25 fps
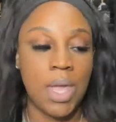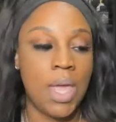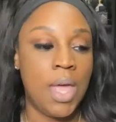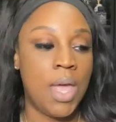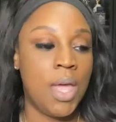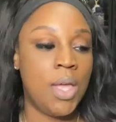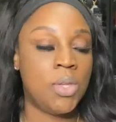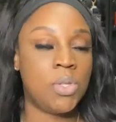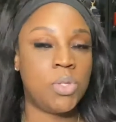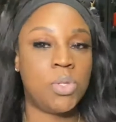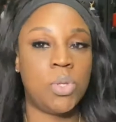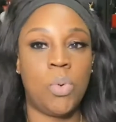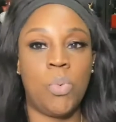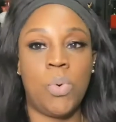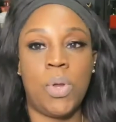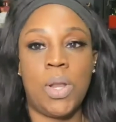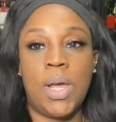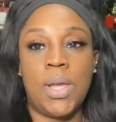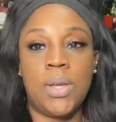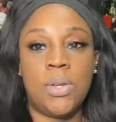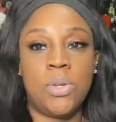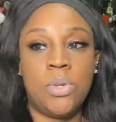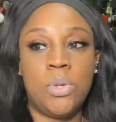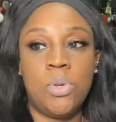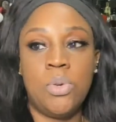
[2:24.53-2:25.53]
So what I
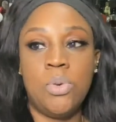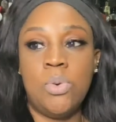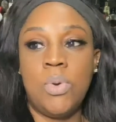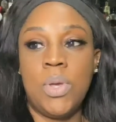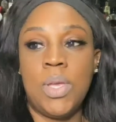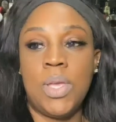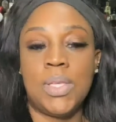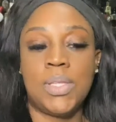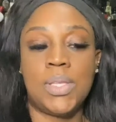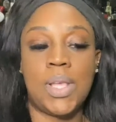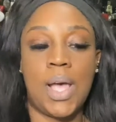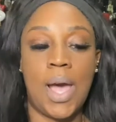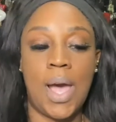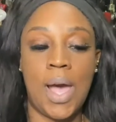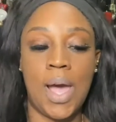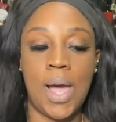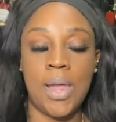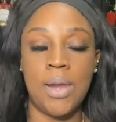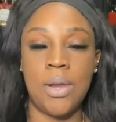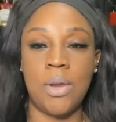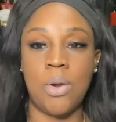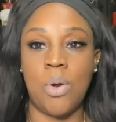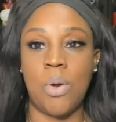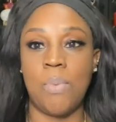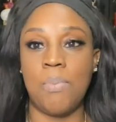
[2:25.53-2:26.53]
do is I
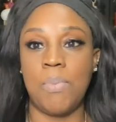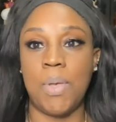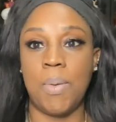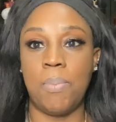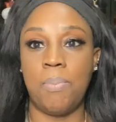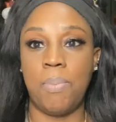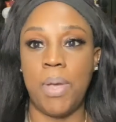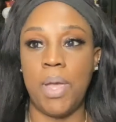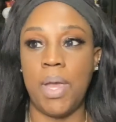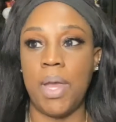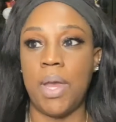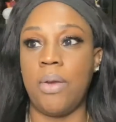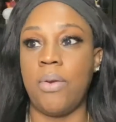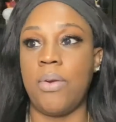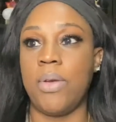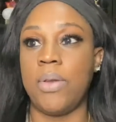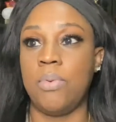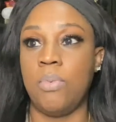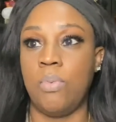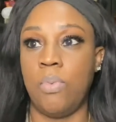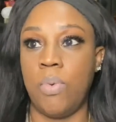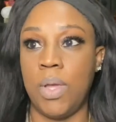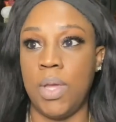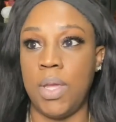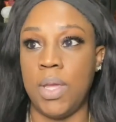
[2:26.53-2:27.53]
normally pair it
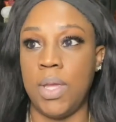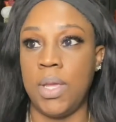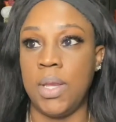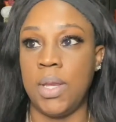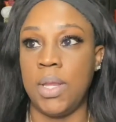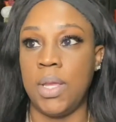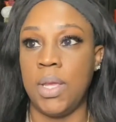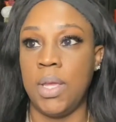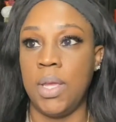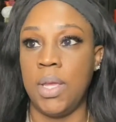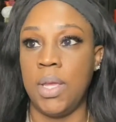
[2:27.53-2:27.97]
with